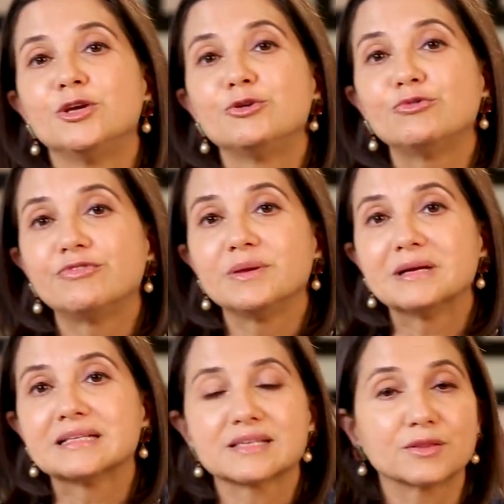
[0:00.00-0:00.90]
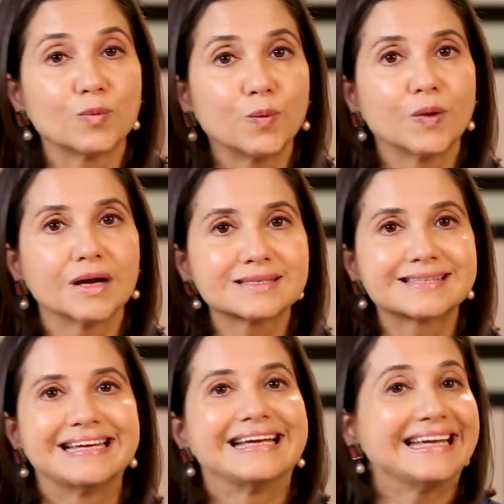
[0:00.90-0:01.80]
"You females are the
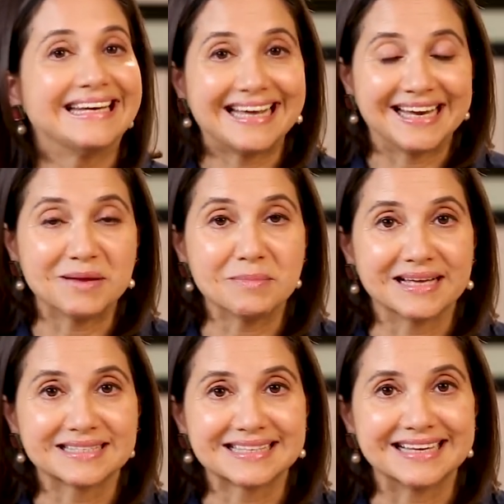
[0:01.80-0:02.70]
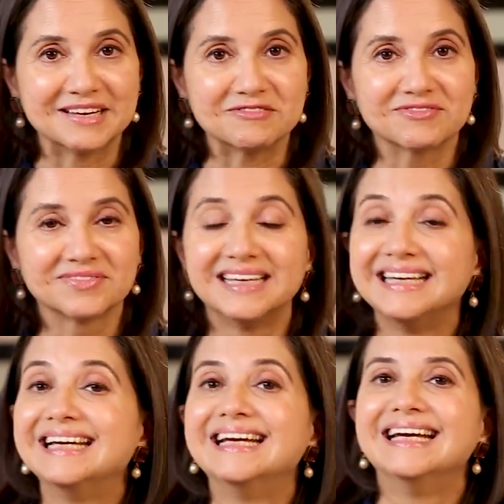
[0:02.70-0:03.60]
worst thing in any man's life."
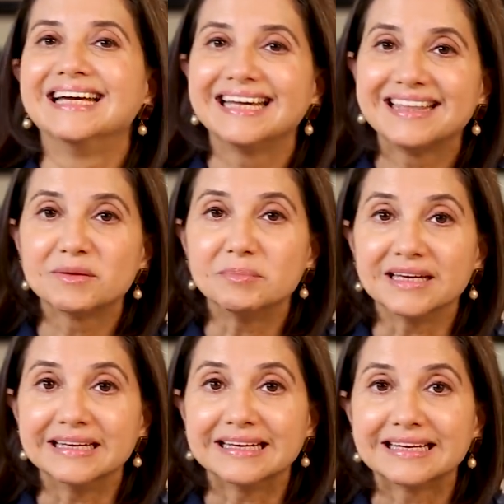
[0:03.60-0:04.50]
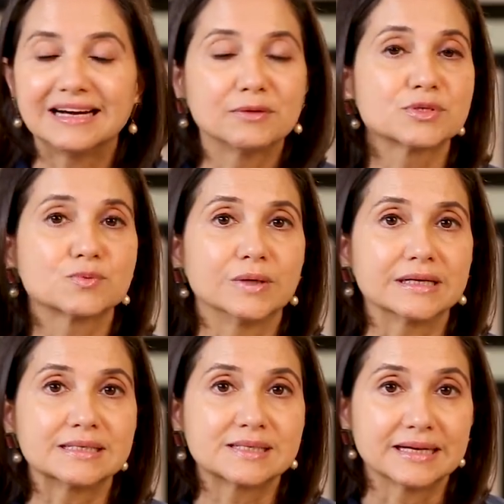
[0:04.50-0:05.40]
In the beginning, I was
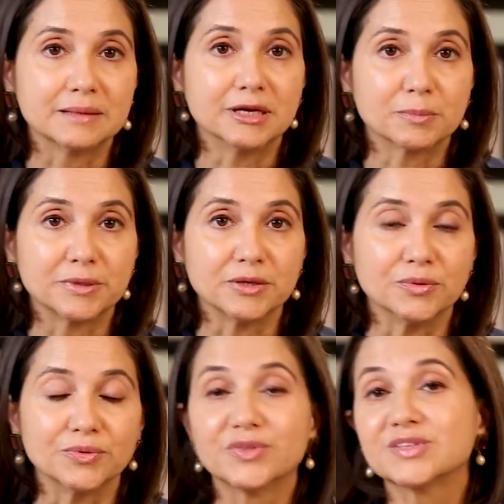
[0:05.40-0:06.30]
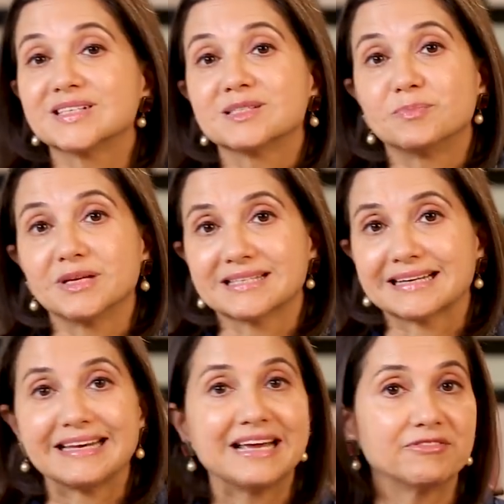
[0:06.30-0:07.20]
worried sick about Pihu. This is
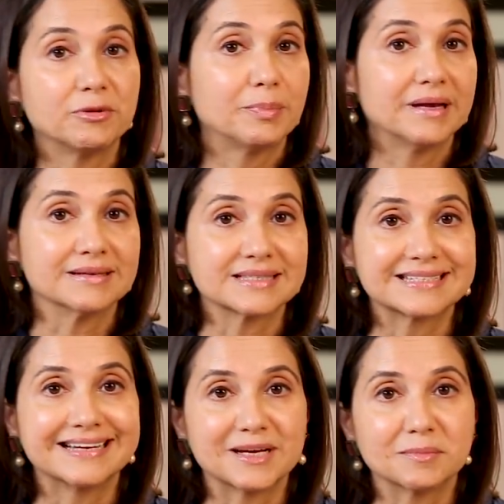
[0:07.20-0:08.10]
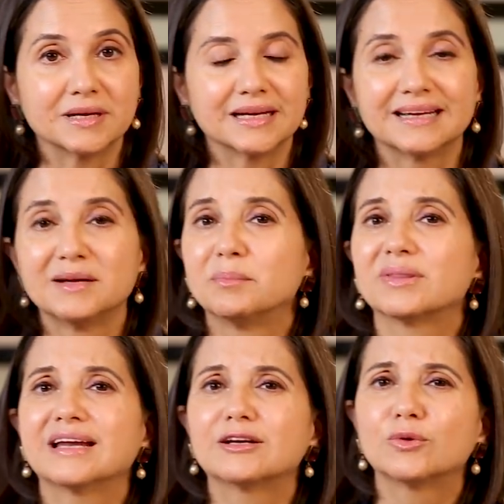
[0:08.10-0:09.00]
basically every parent's nightmare.
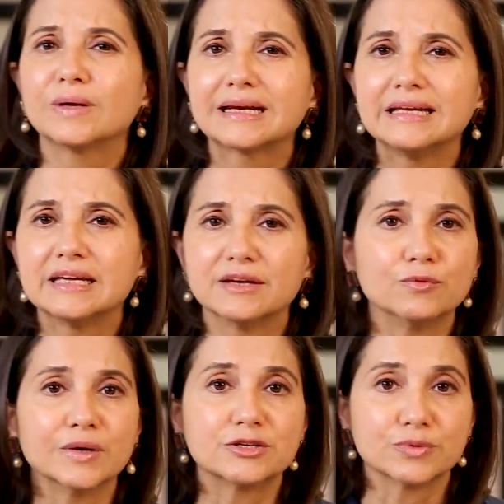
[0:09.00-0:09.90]
But that quickly gave way